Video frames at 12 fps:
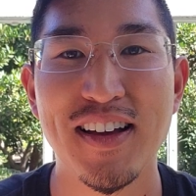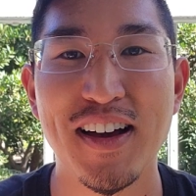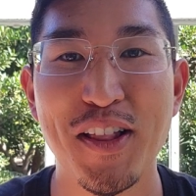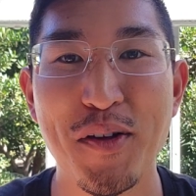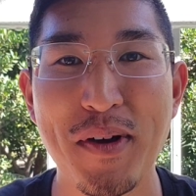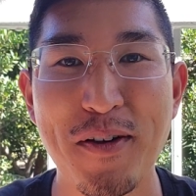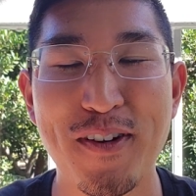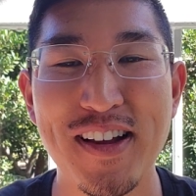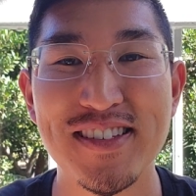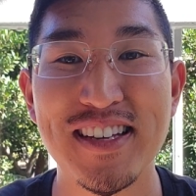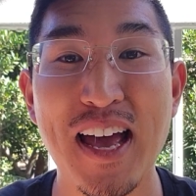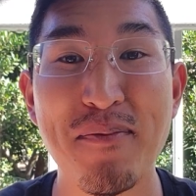Hello my
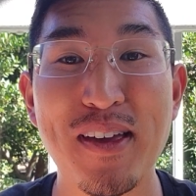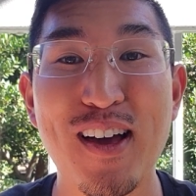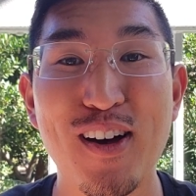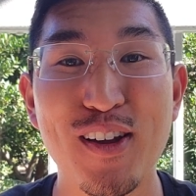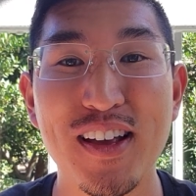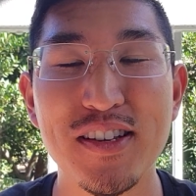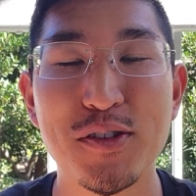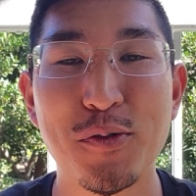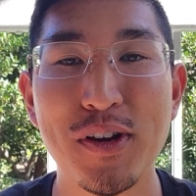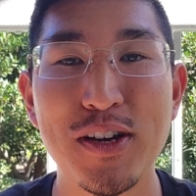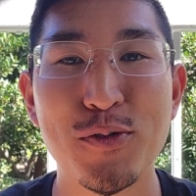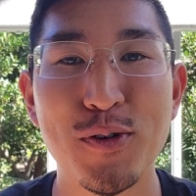friends, happy holidays
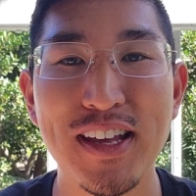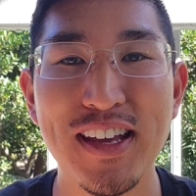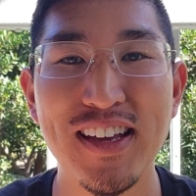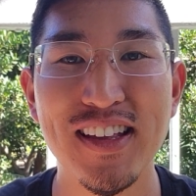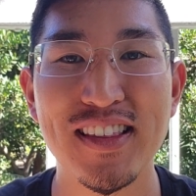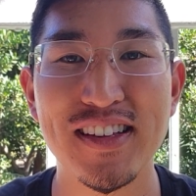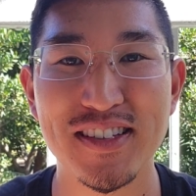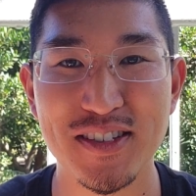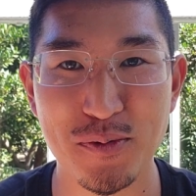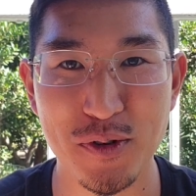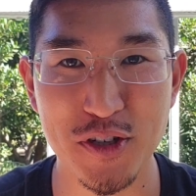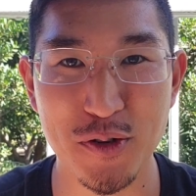2020. This
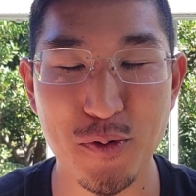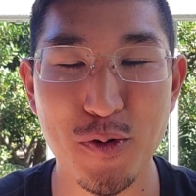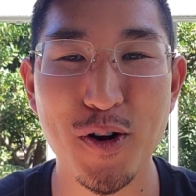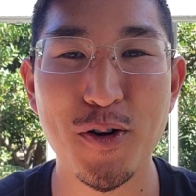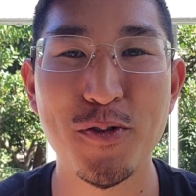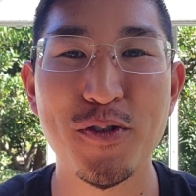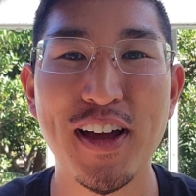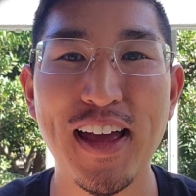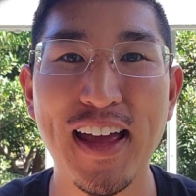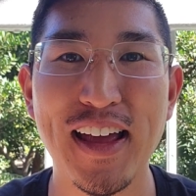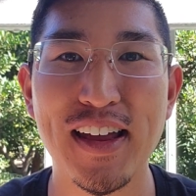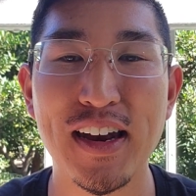is Richard Kuo
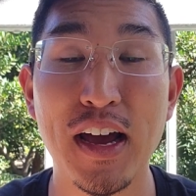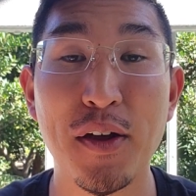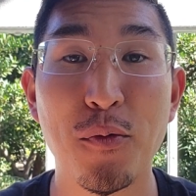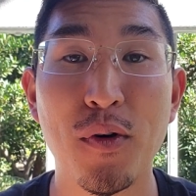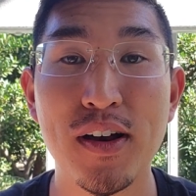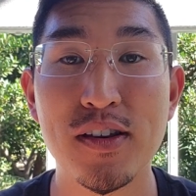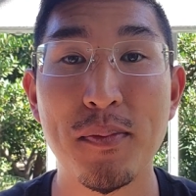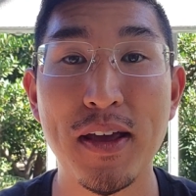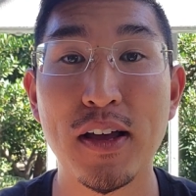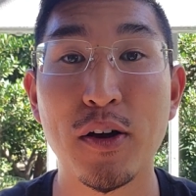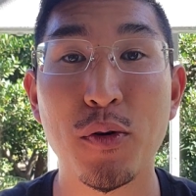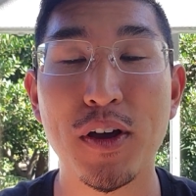and I want to
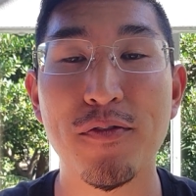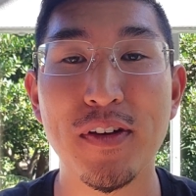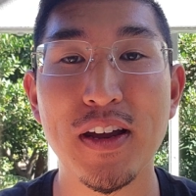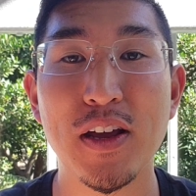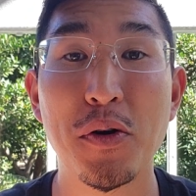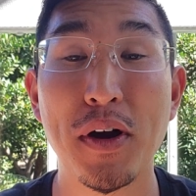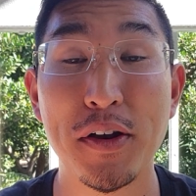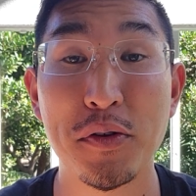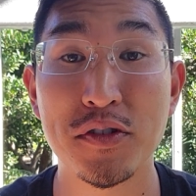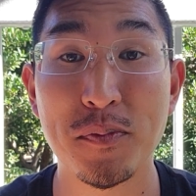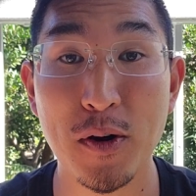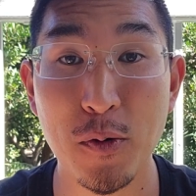make a quick video. I know
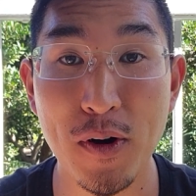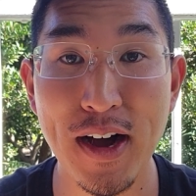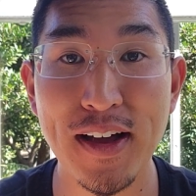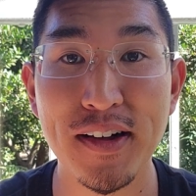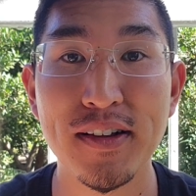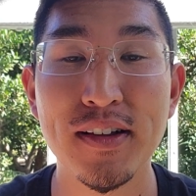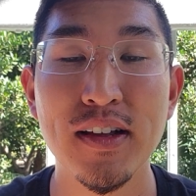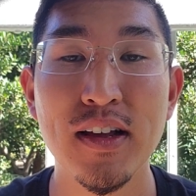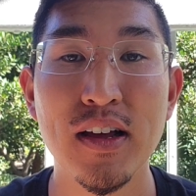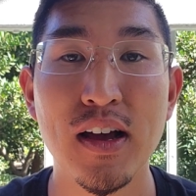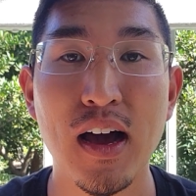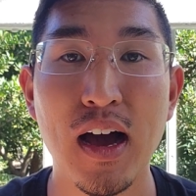it's been a while.
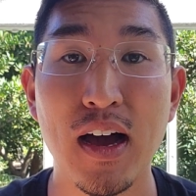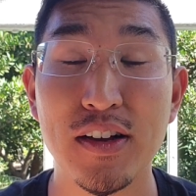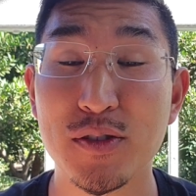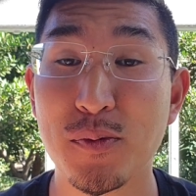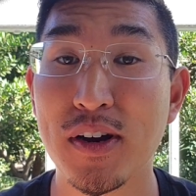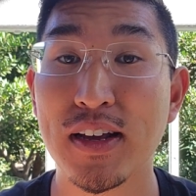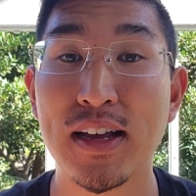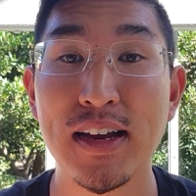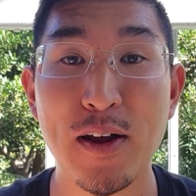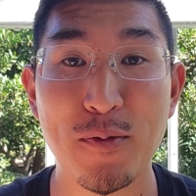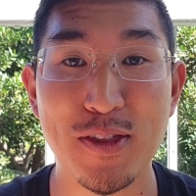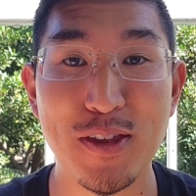Uh, I just want to
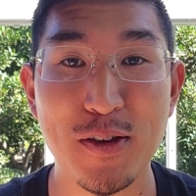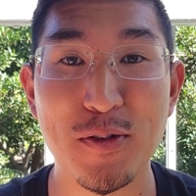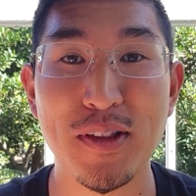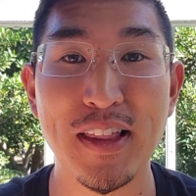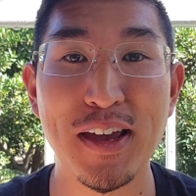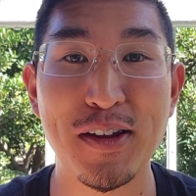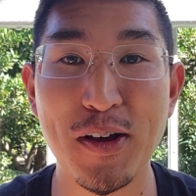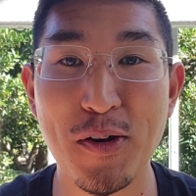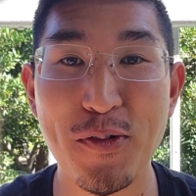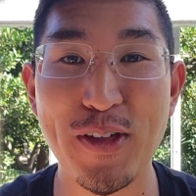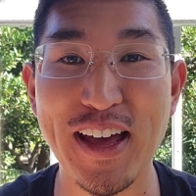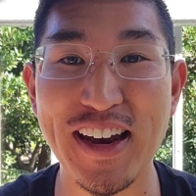connect with you and let you
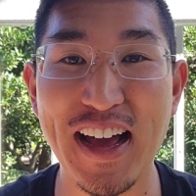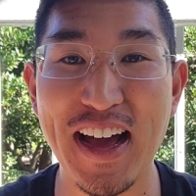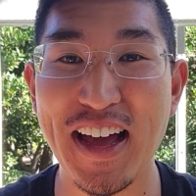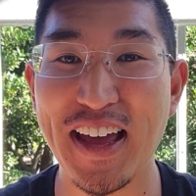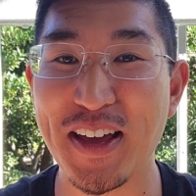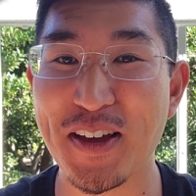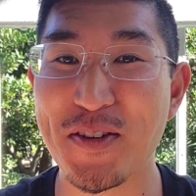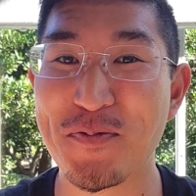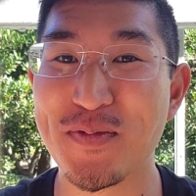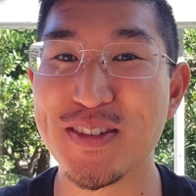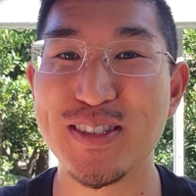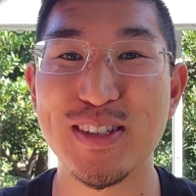know that I am
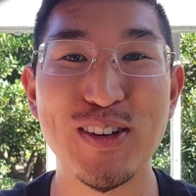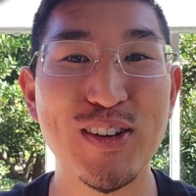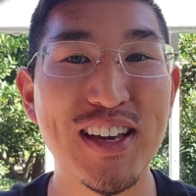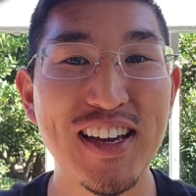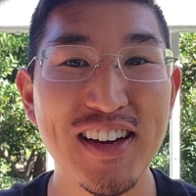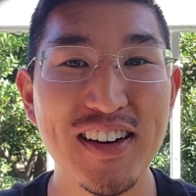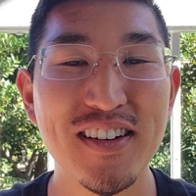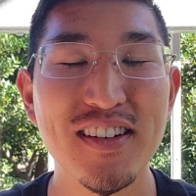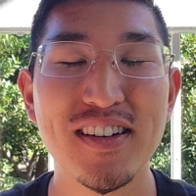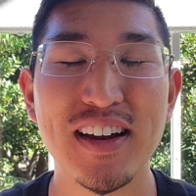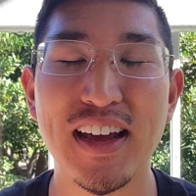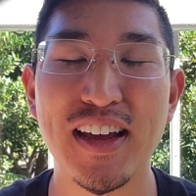still here
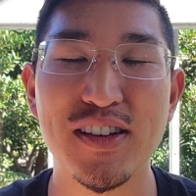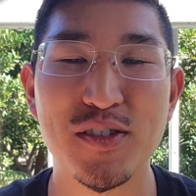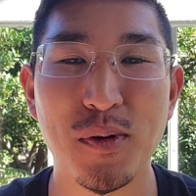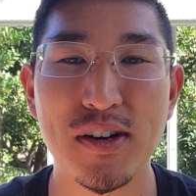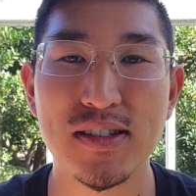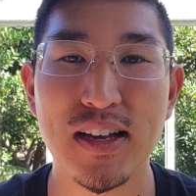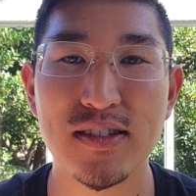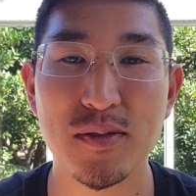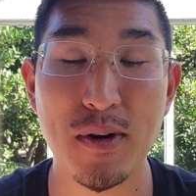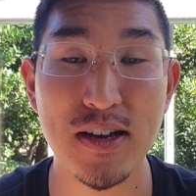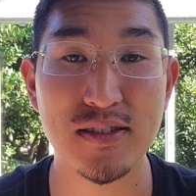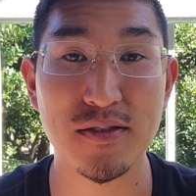and just want to send some
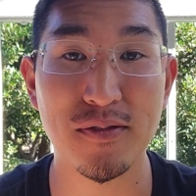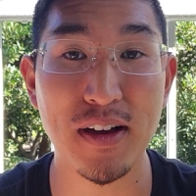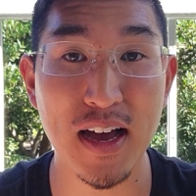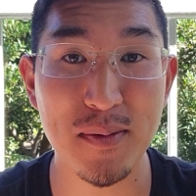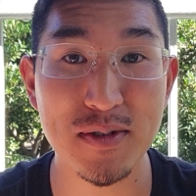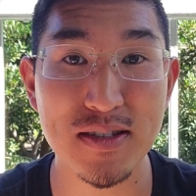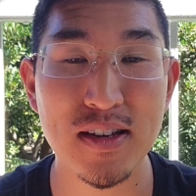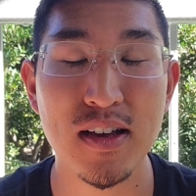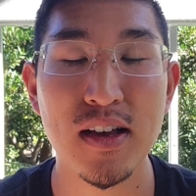positive vibes.